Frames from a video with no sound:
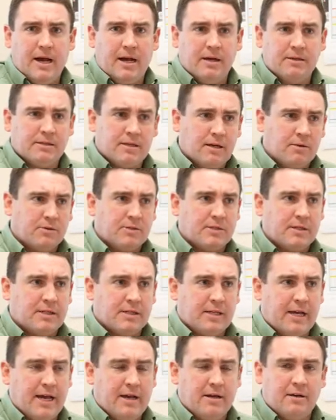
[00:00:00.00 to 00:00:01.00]
so we'll
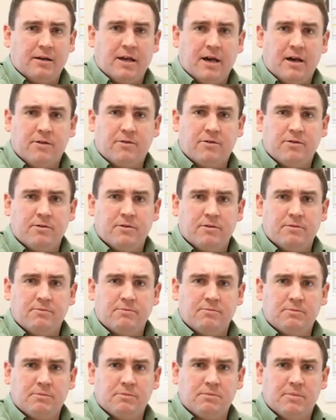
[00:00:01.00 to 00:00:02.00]
sit down and go through and
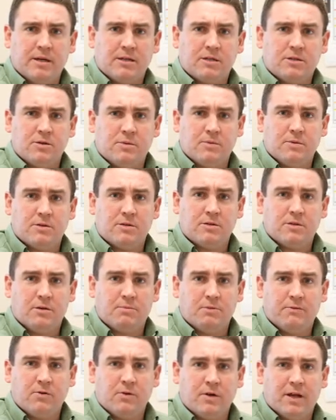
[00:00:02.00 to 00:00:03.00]
make sure we're on
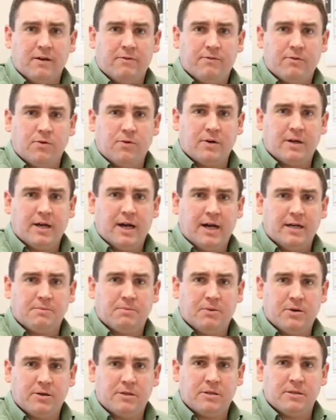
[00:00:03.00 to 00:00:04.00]
top of all our
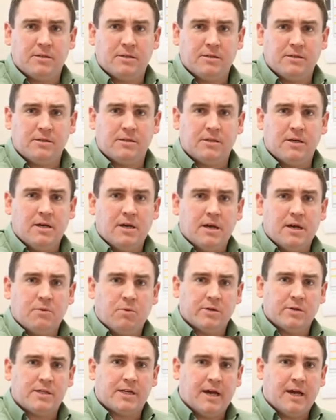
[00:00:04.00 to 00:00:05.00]
forecast purchases,
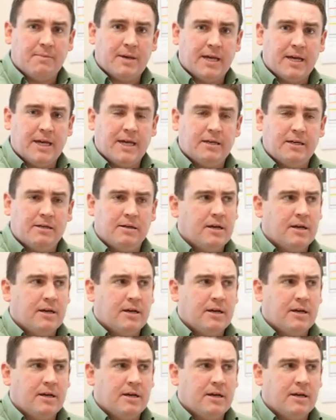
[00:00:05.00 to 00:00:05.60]
what's coming in,